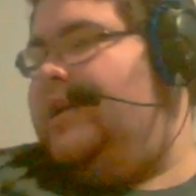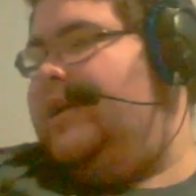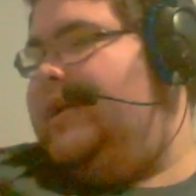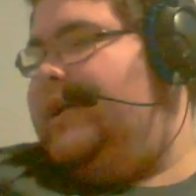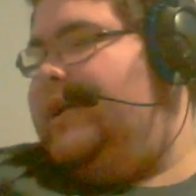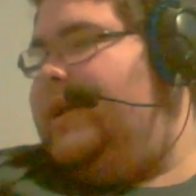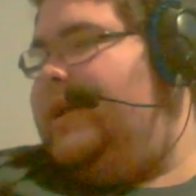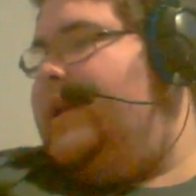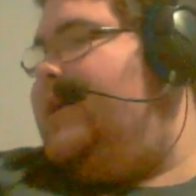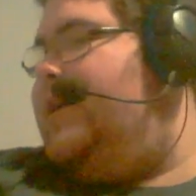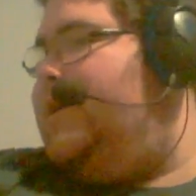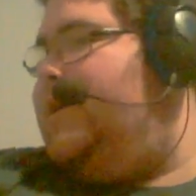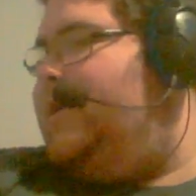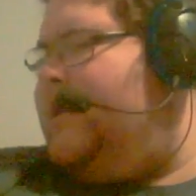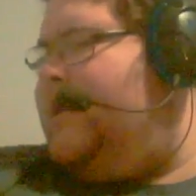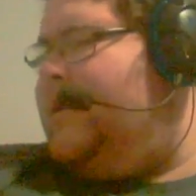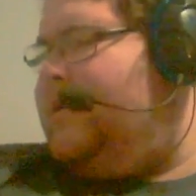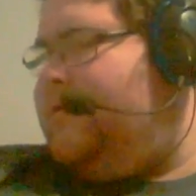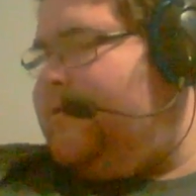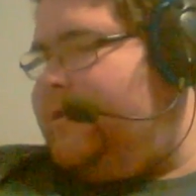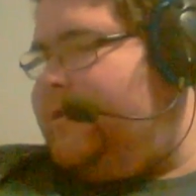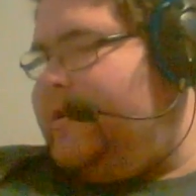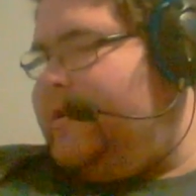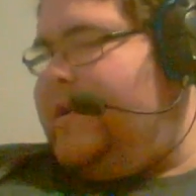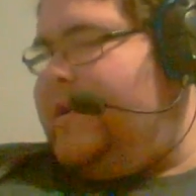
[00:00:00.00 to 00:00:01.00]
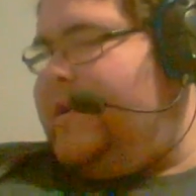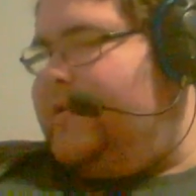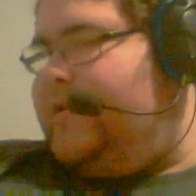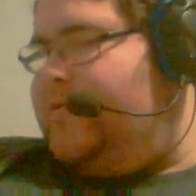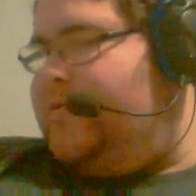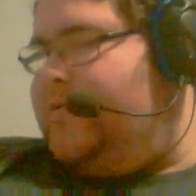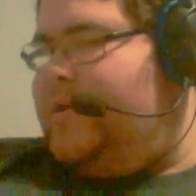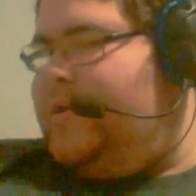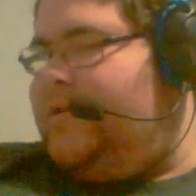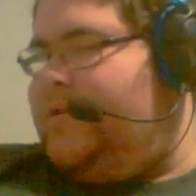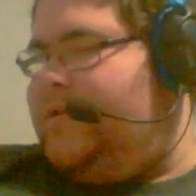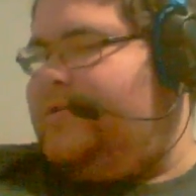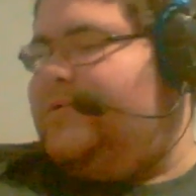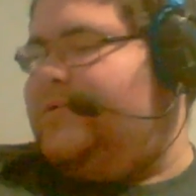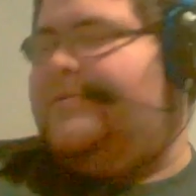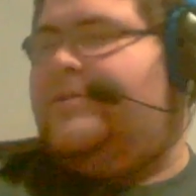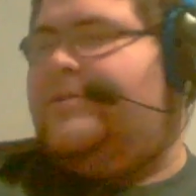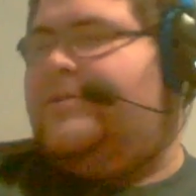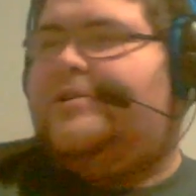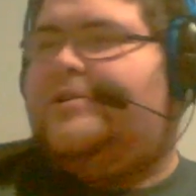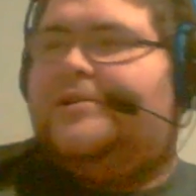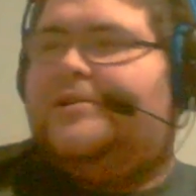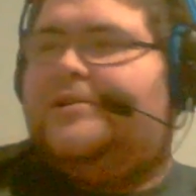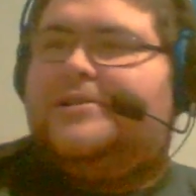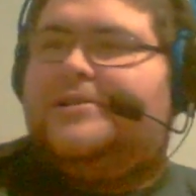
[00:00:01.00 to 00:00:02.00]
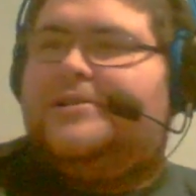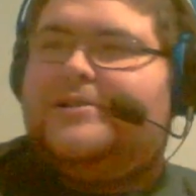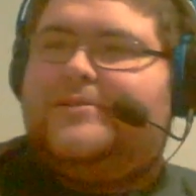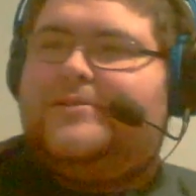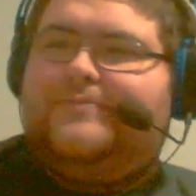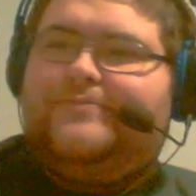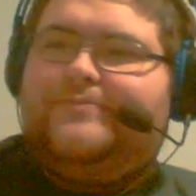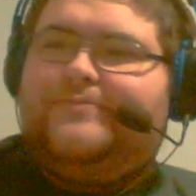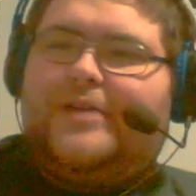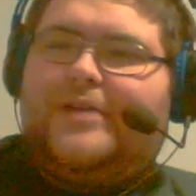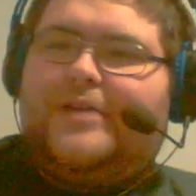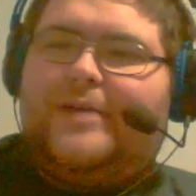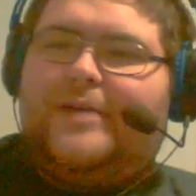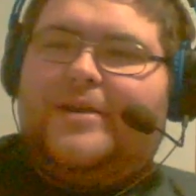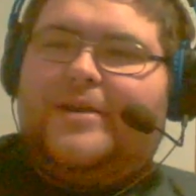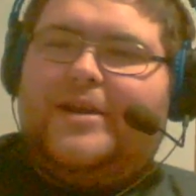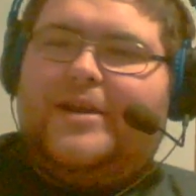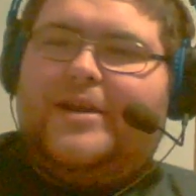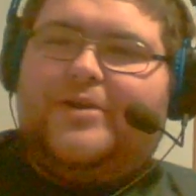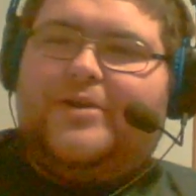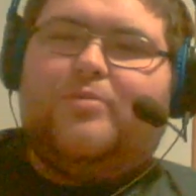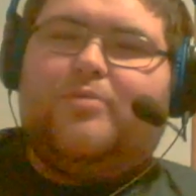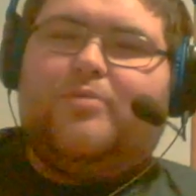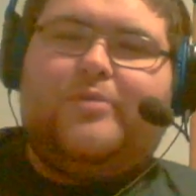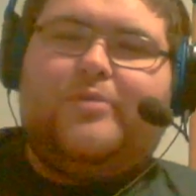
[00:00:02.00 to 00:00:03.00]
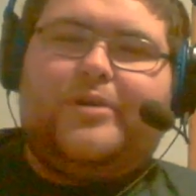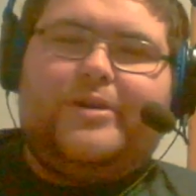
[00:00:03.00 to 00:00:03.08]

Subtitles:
Yeah, I don't think I do either, to be honest. I mean, I normally